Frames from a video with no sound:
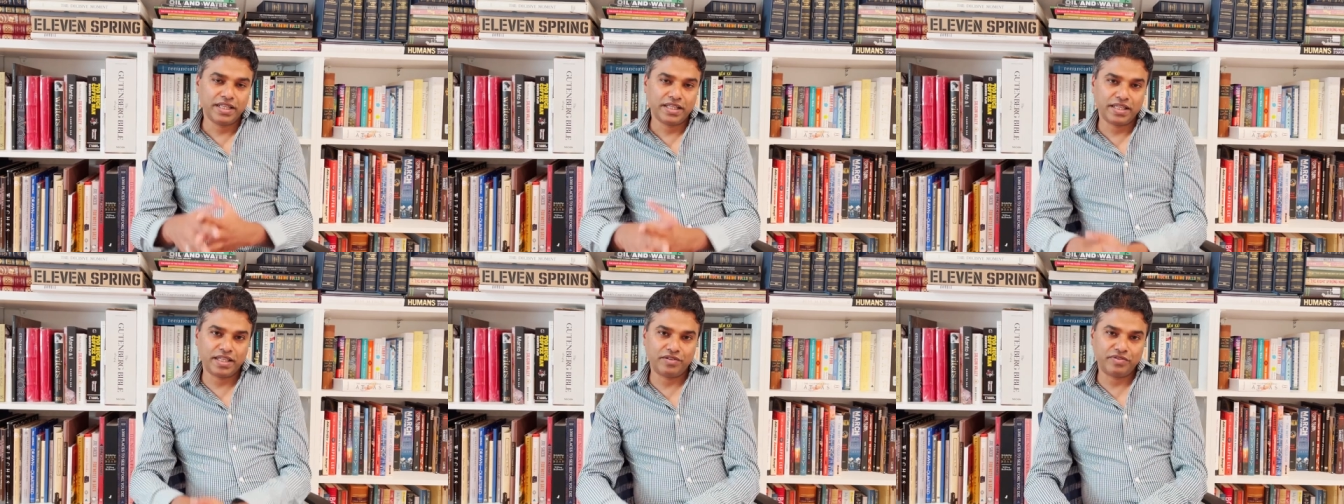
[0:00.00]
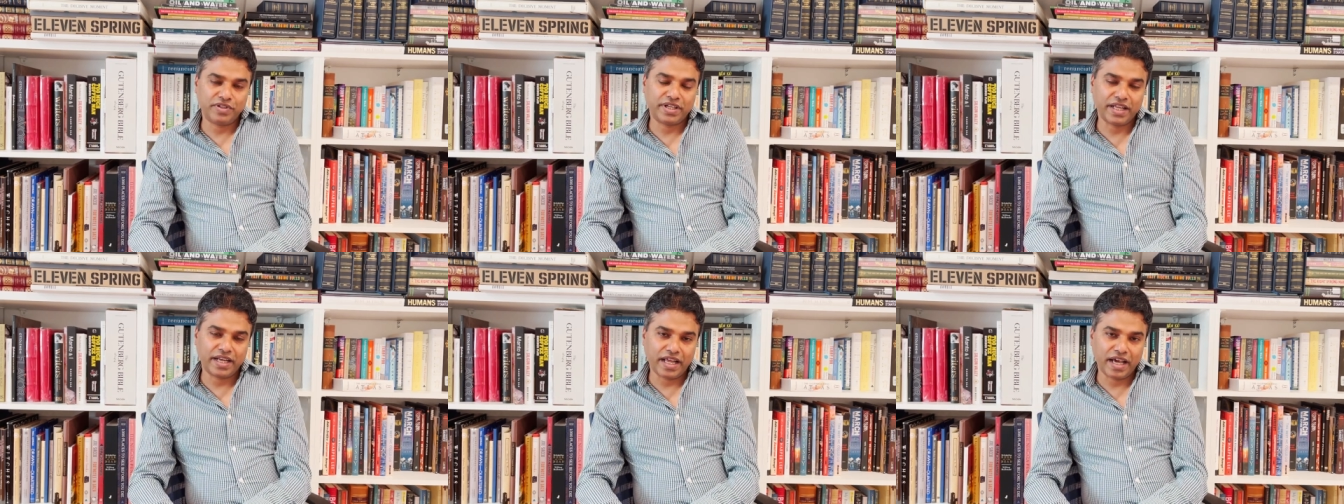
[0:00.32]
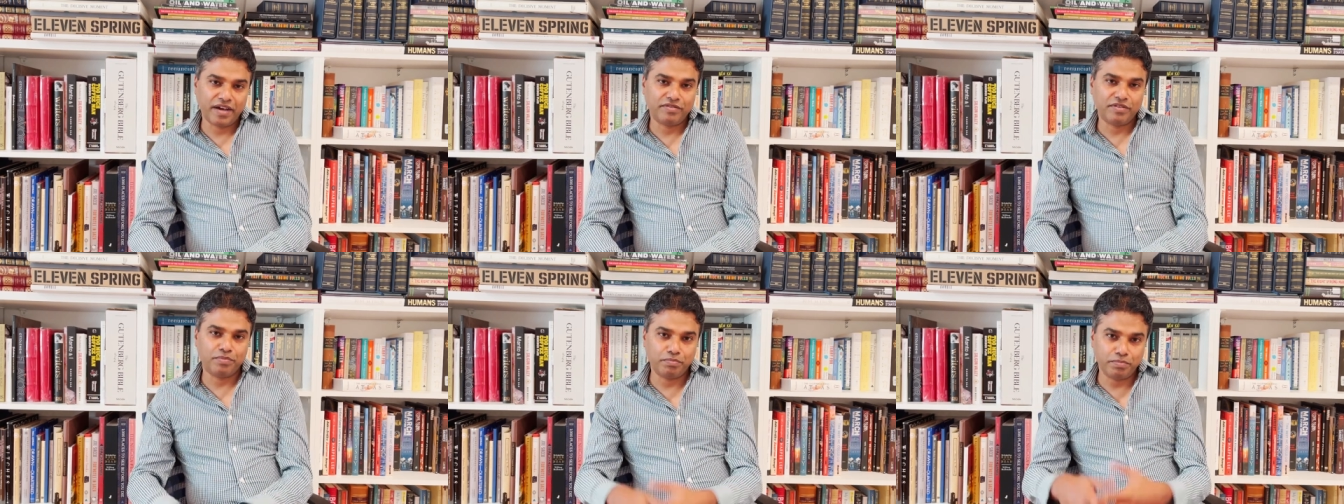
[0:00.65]
that we can
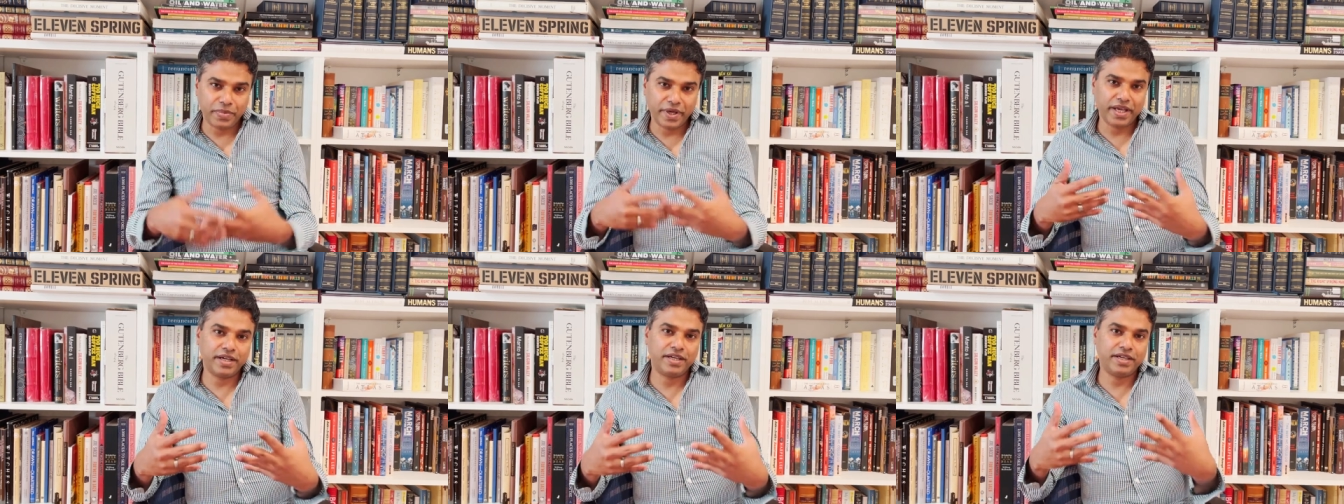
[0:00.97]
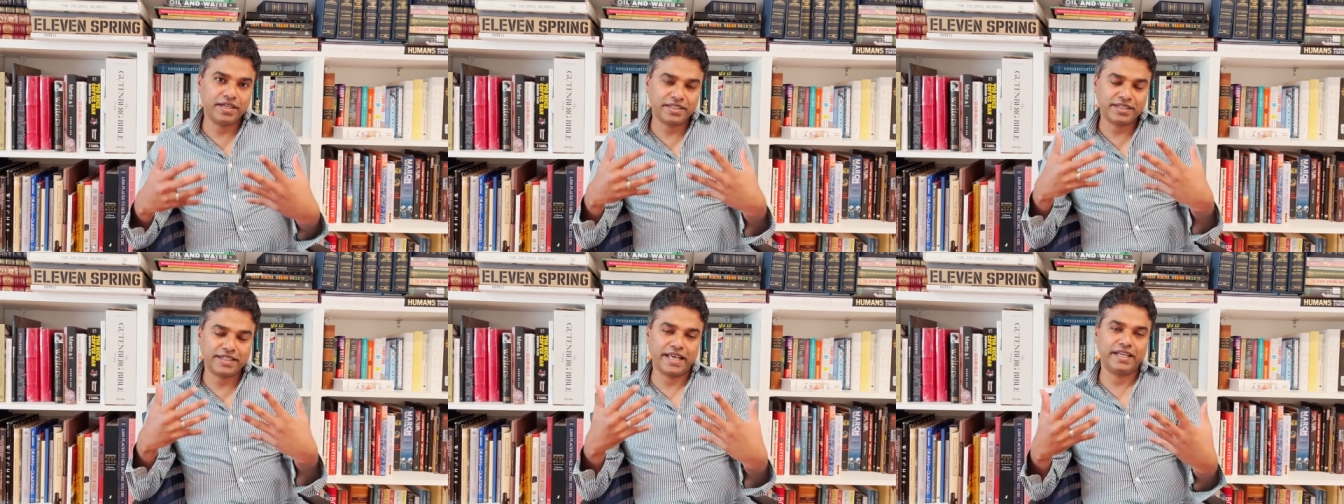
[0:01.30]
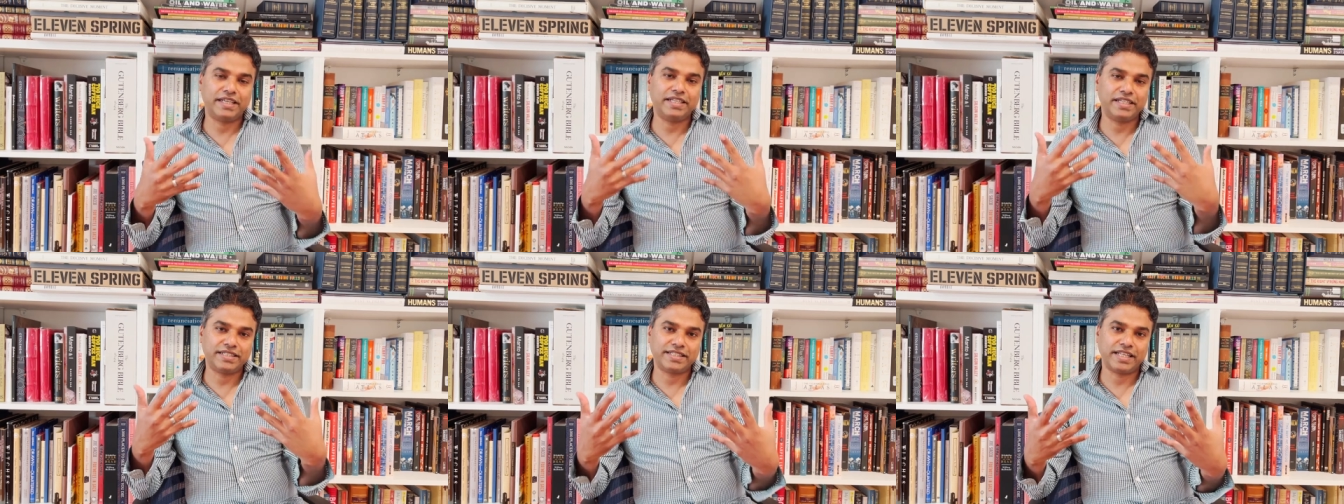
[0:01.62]
have a big
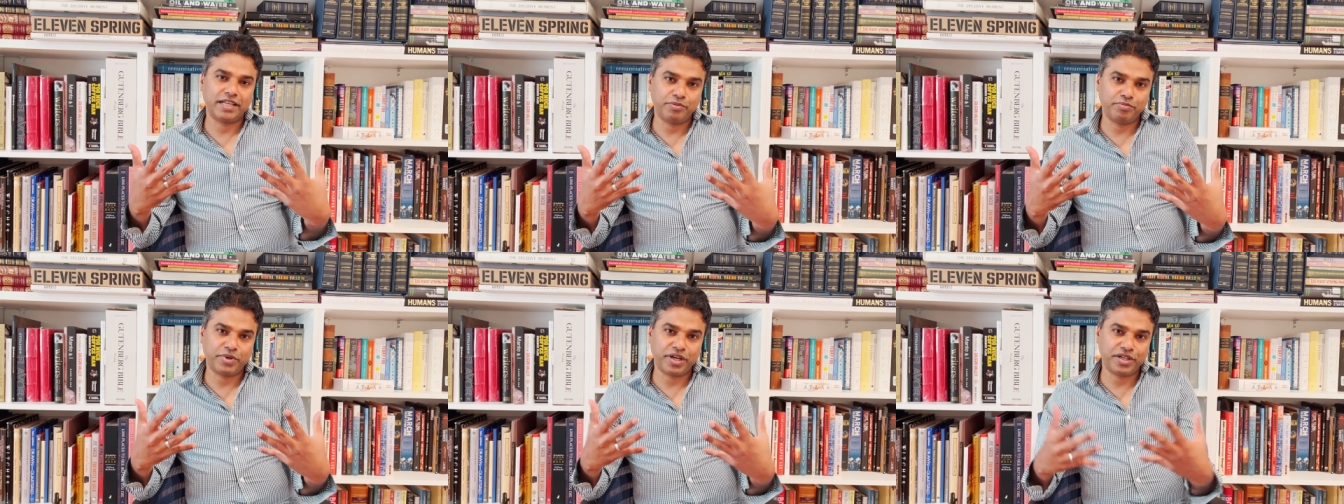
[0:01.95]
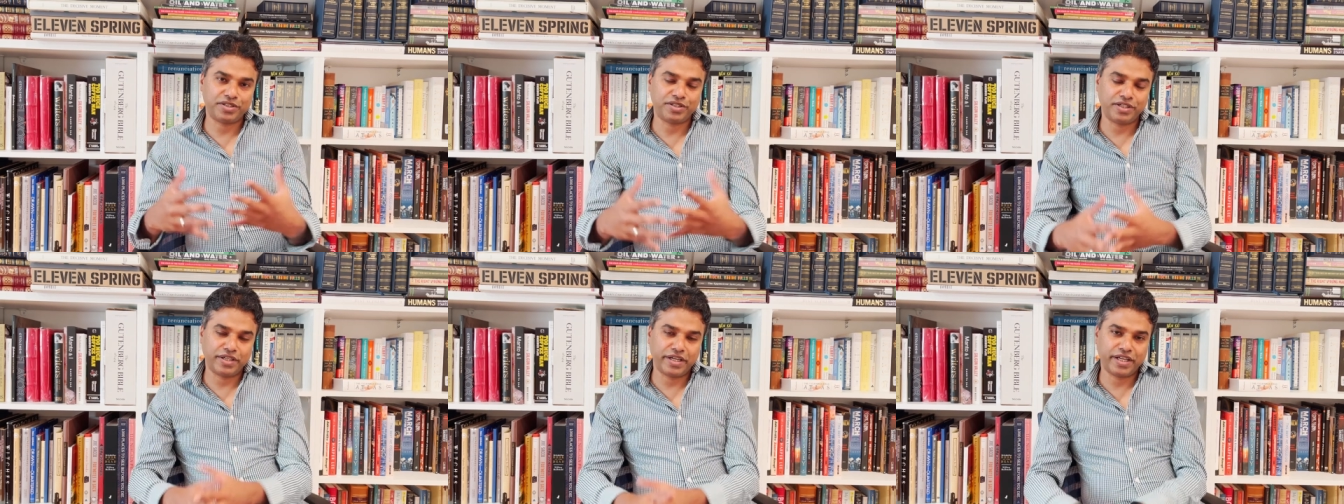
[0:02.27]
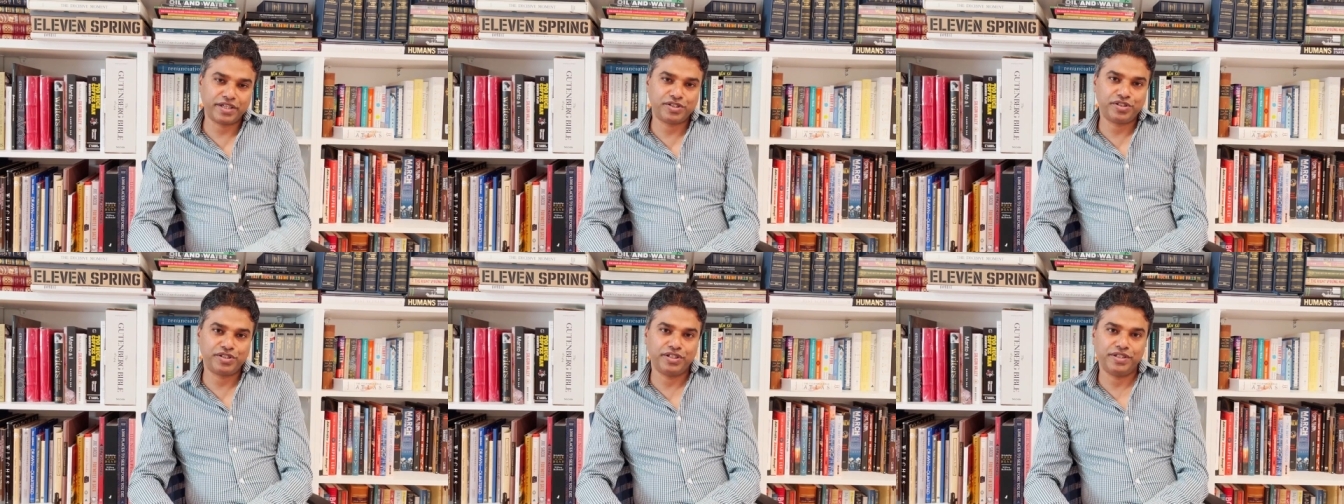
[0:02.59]
10-year celebration
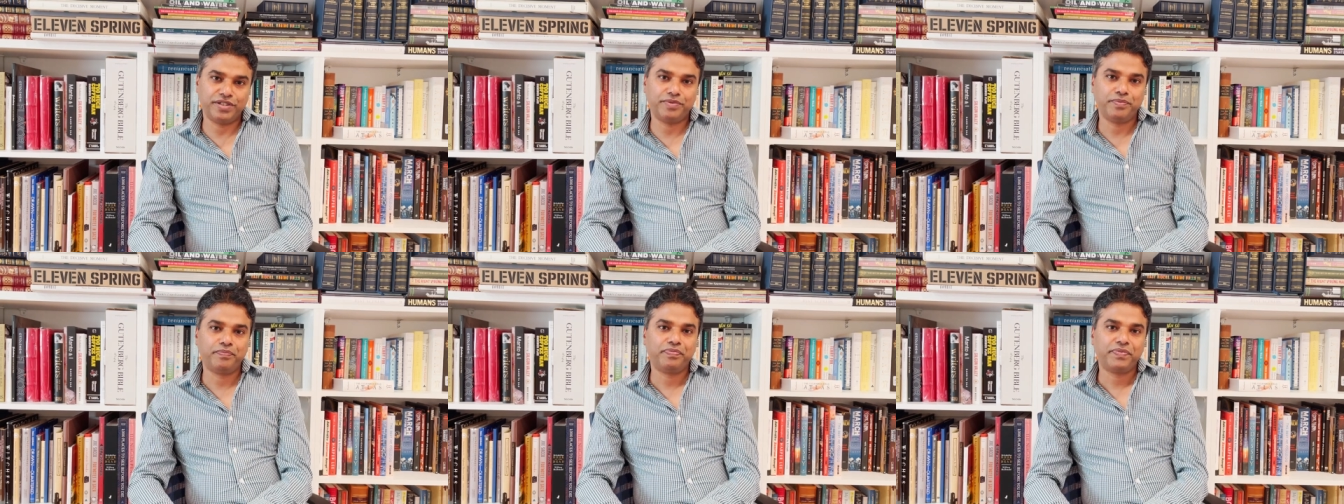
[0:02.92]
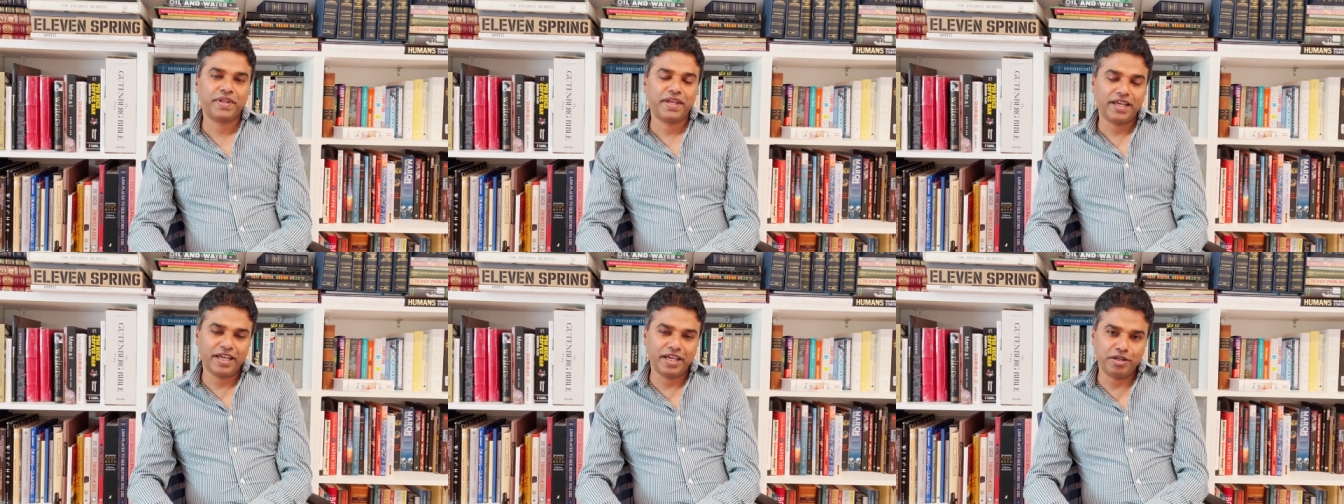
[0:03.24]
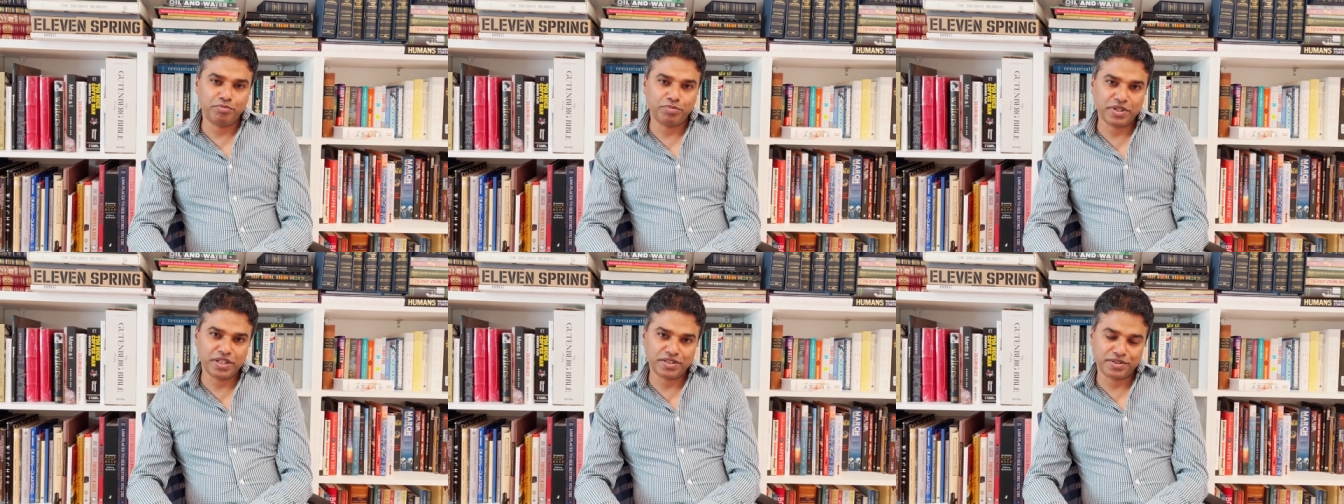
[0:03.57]
next year
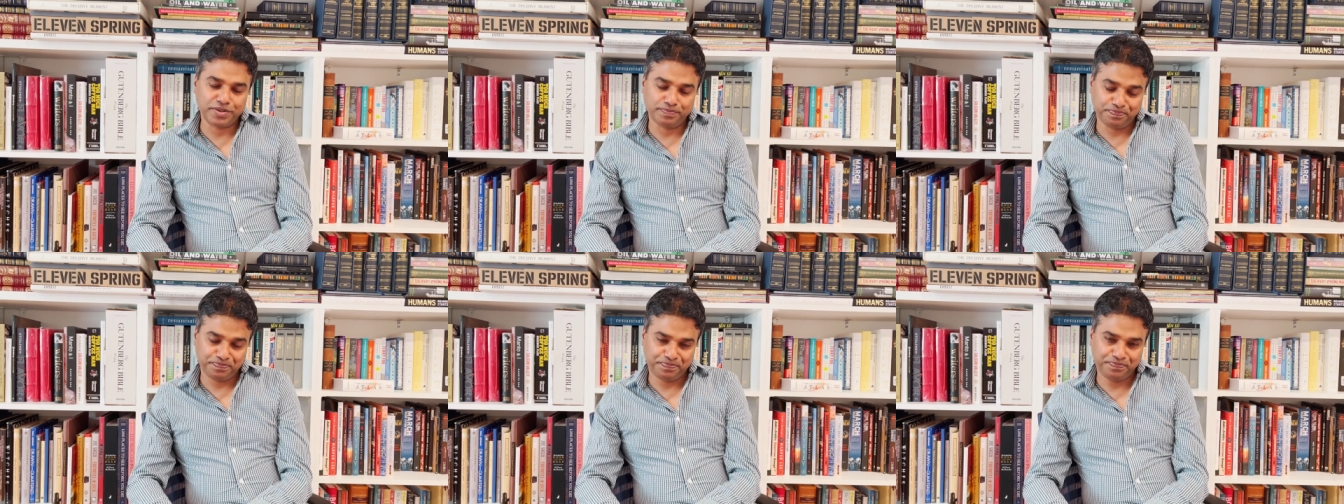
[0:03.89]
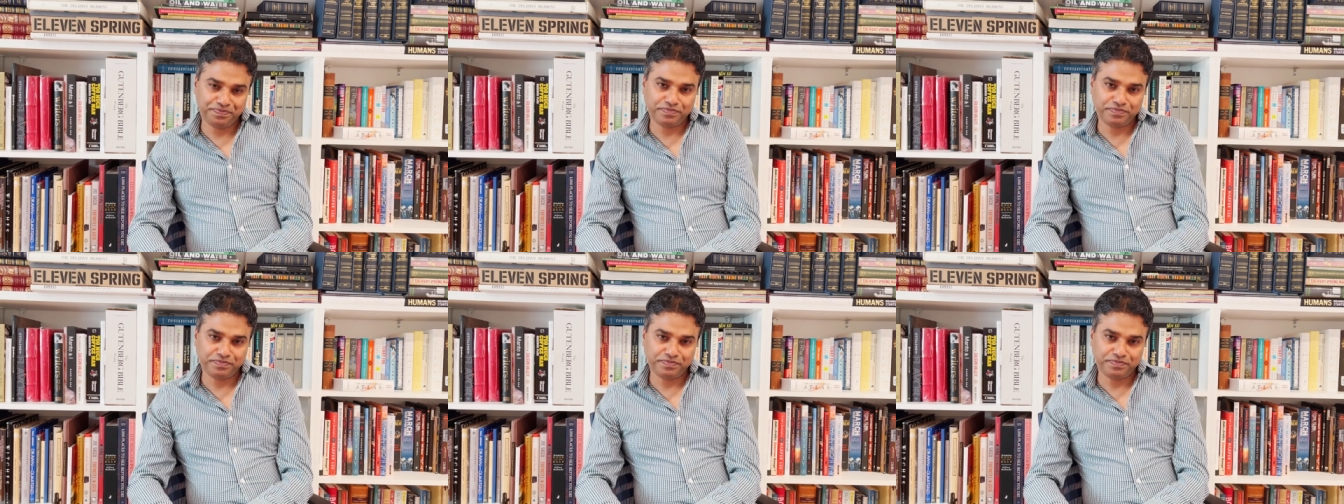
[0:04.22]
in person.